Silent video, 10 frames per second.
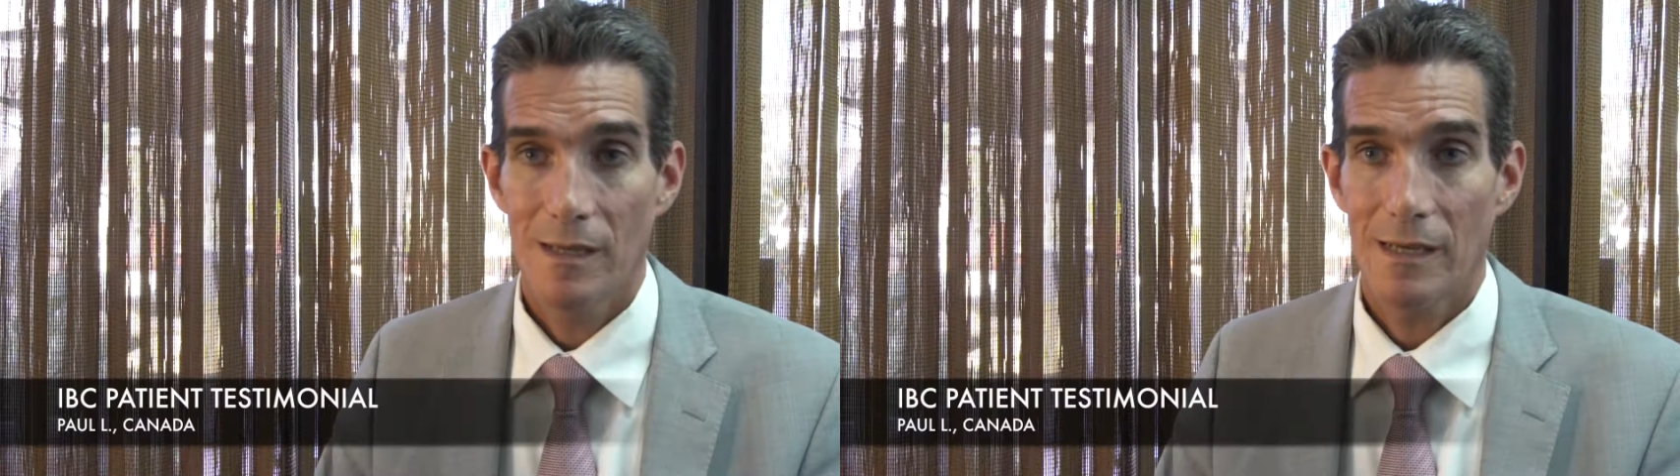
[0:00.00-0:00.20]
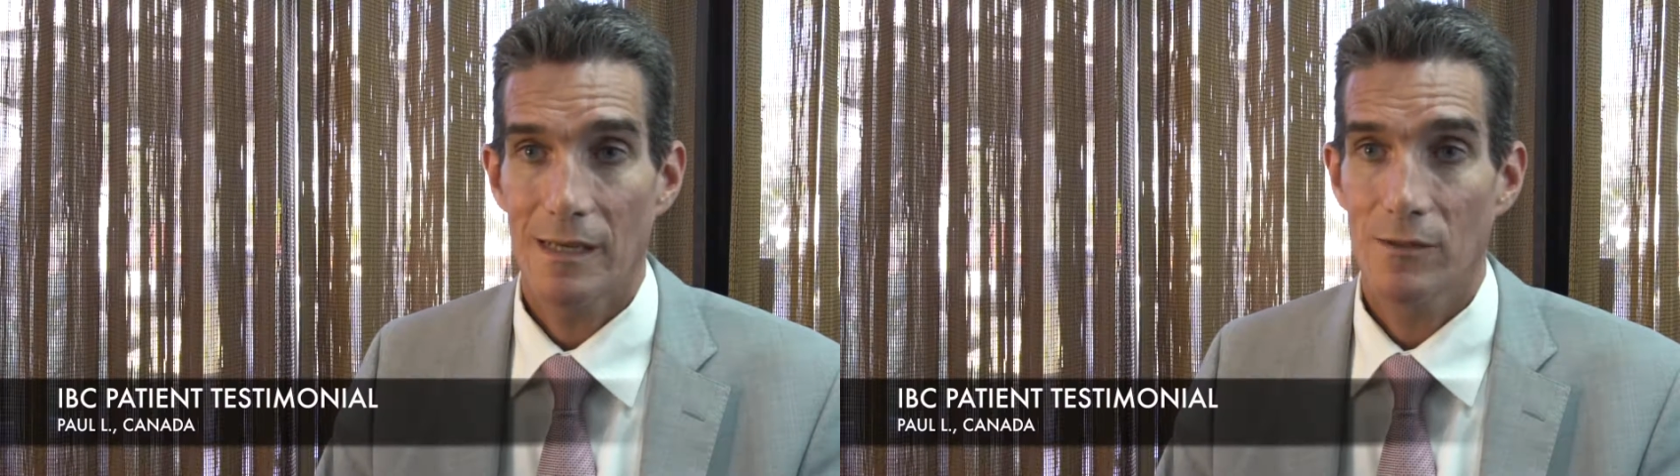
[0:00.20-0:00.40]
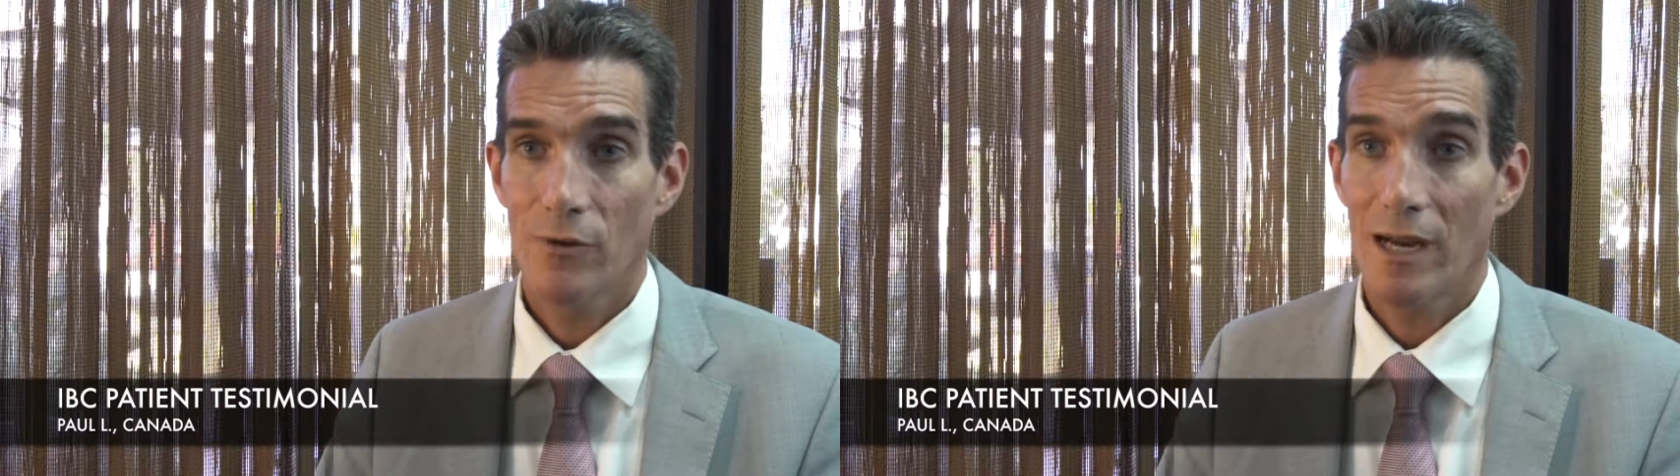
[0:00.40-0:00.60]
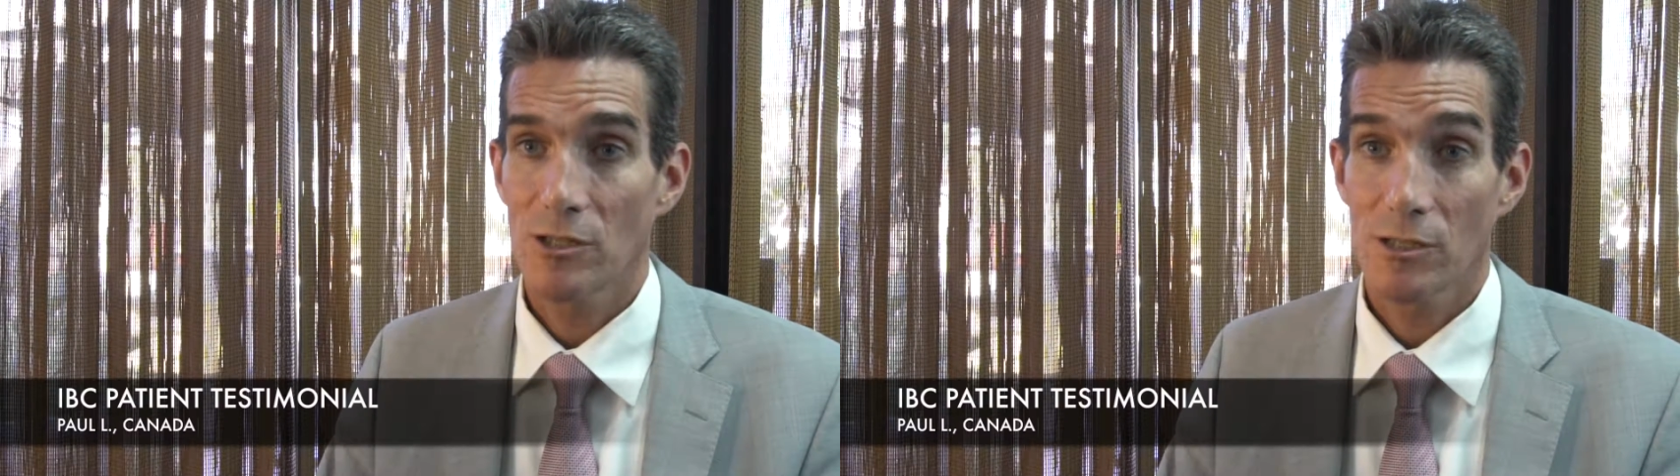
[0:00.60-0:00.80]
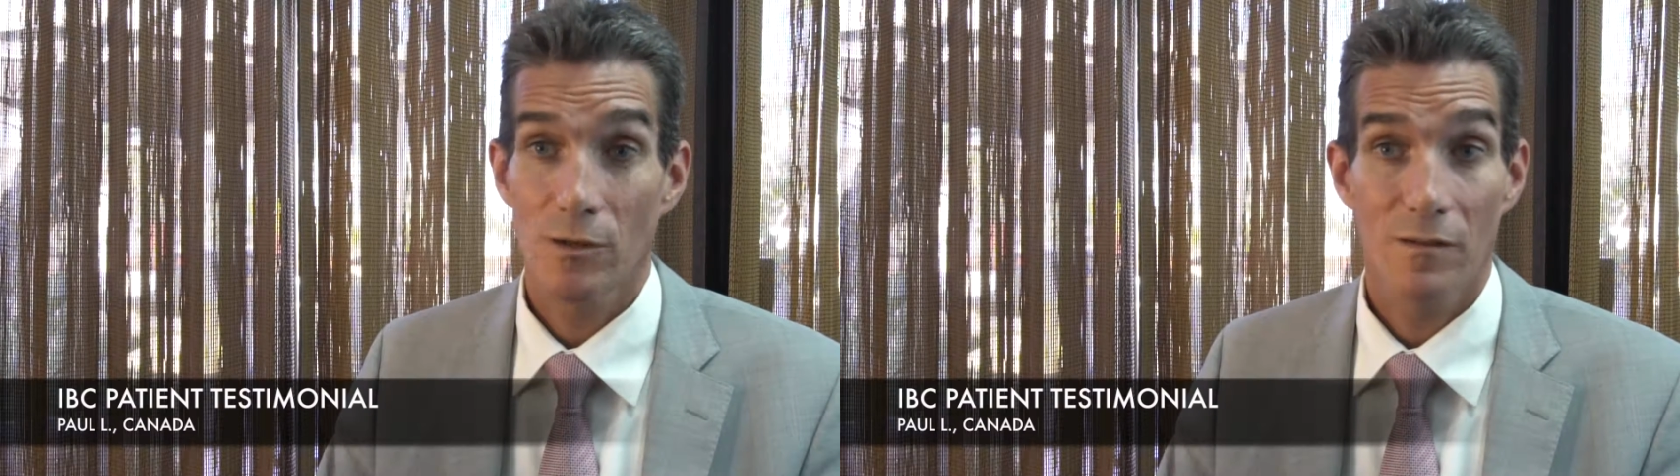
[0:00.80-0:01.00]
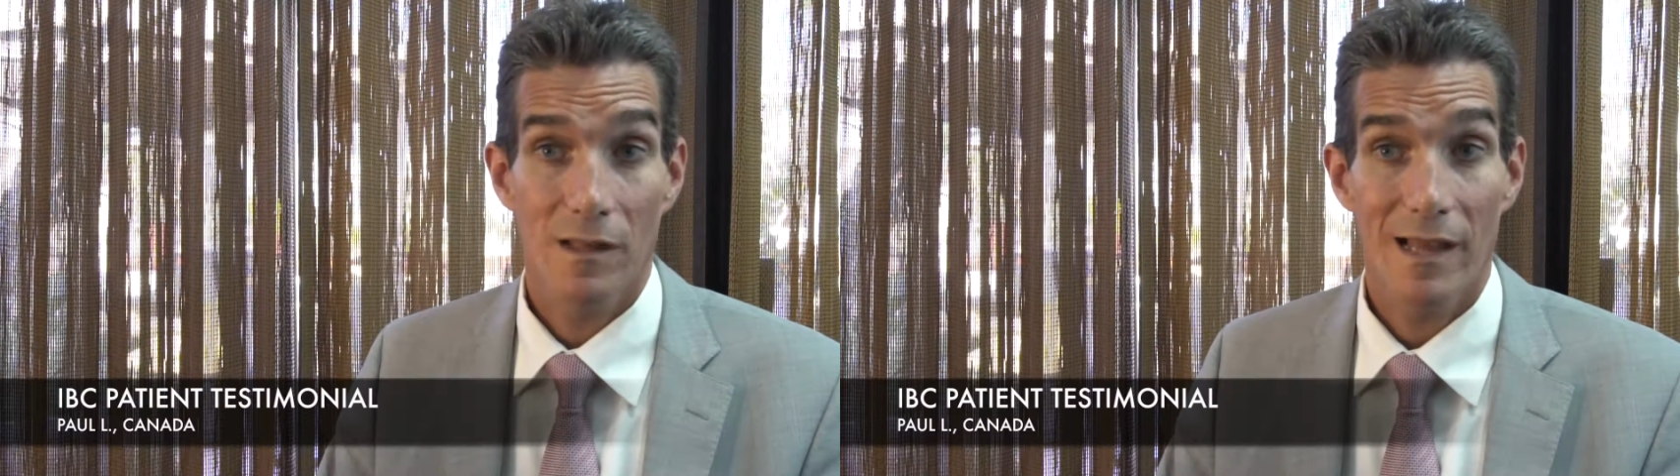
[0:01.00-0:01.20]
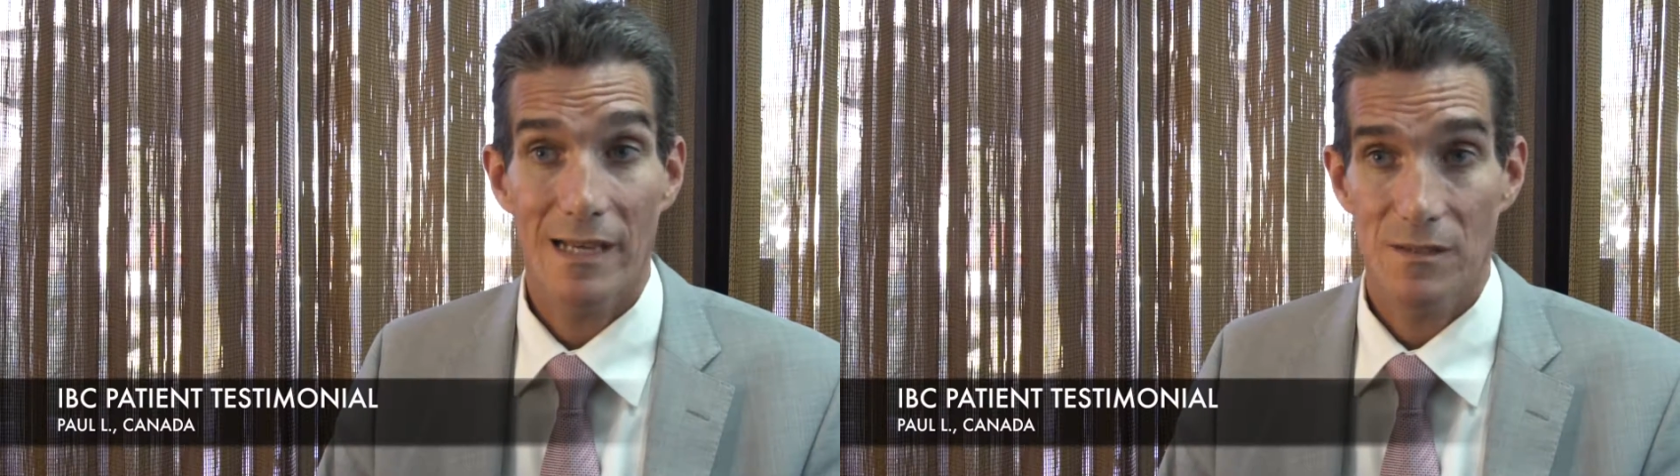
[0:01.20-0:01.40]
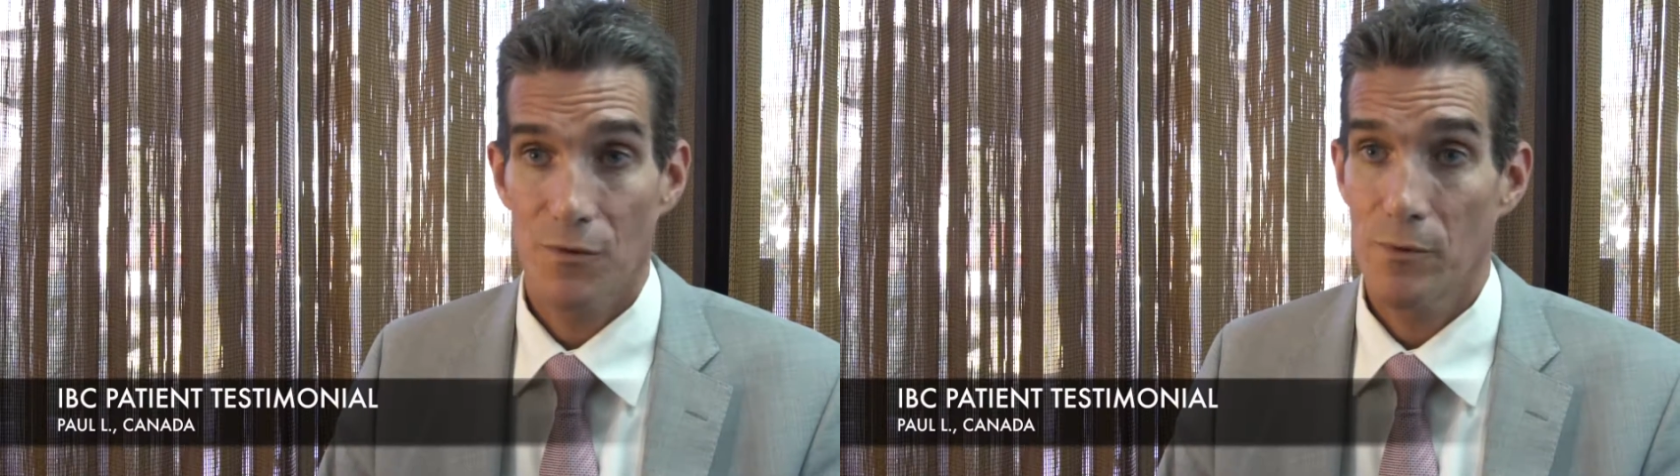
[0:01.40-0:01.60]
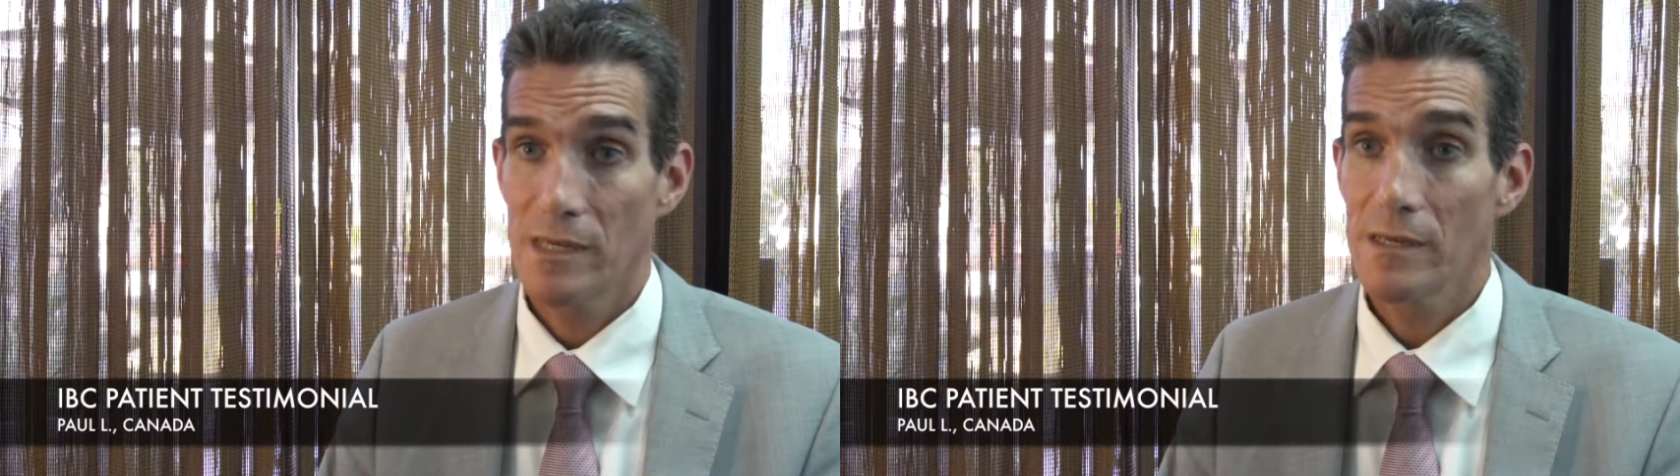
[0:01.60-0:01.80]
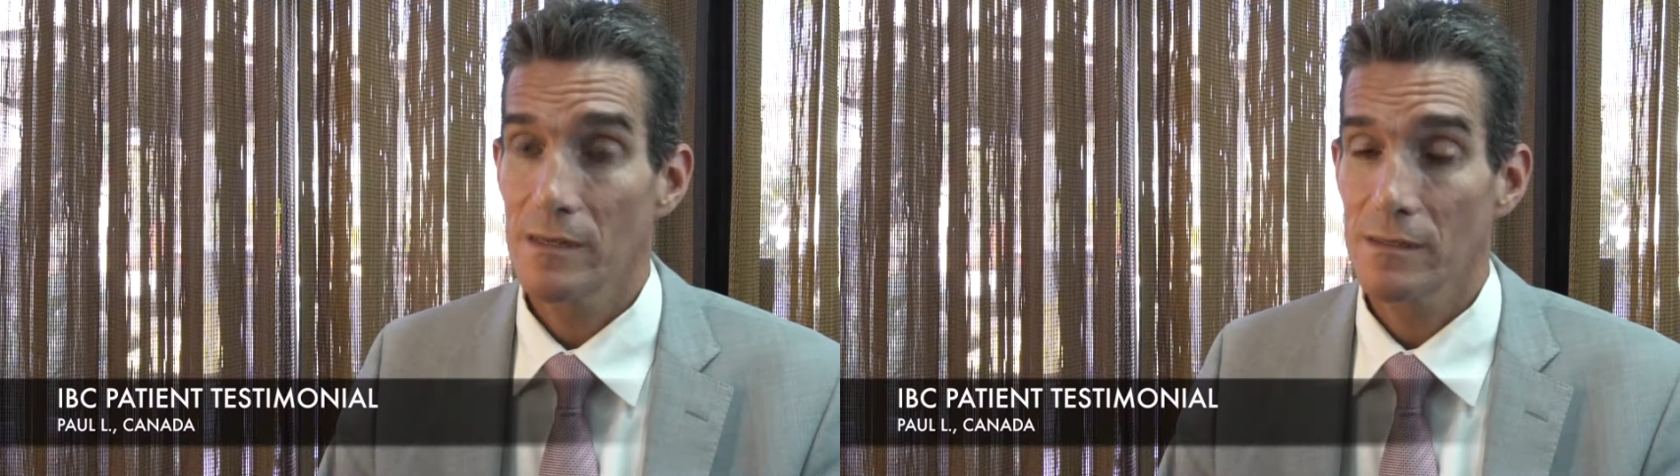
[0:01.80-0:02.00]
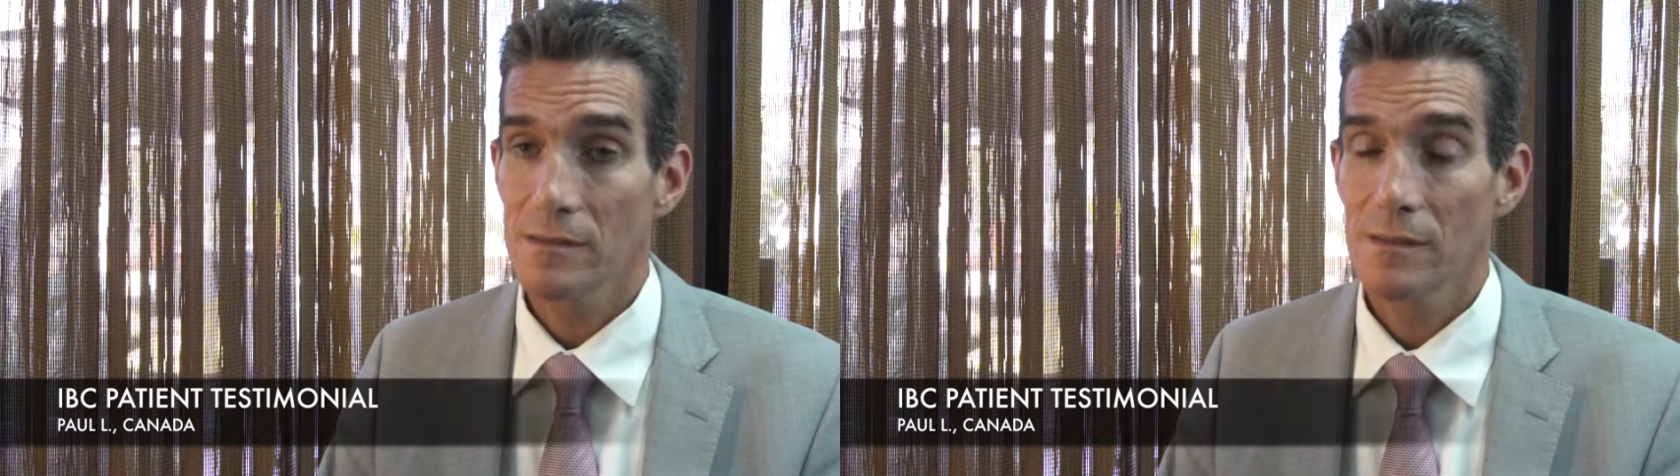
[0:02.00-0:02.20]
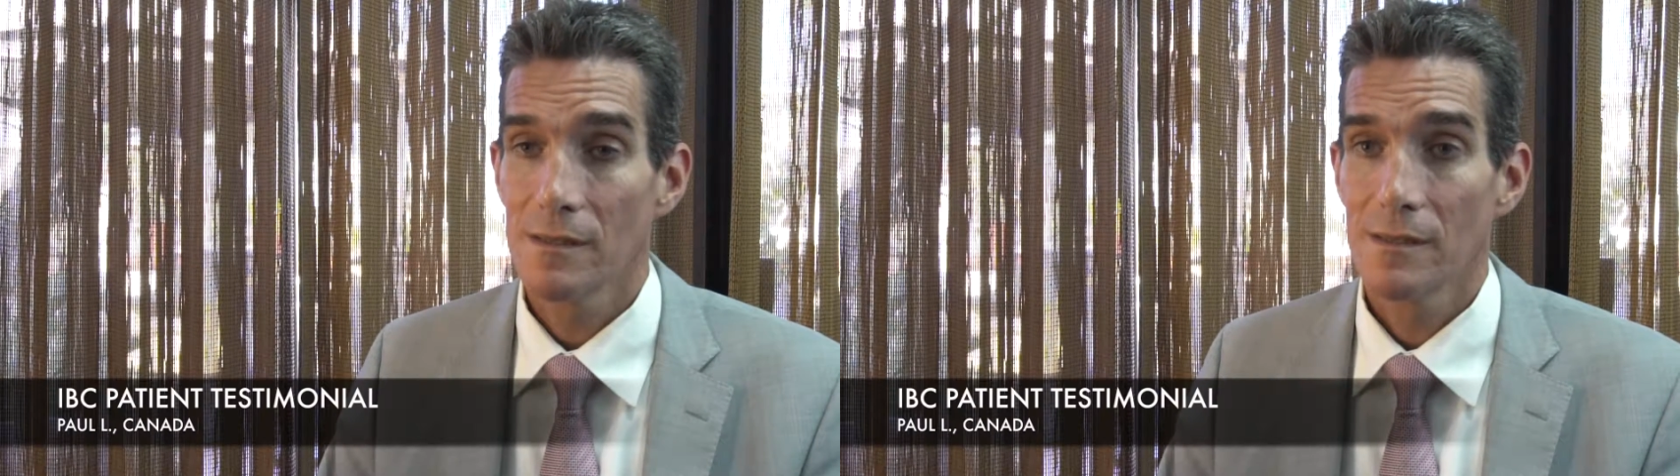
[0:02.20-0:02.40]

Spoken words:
and gradually over the last 3 years,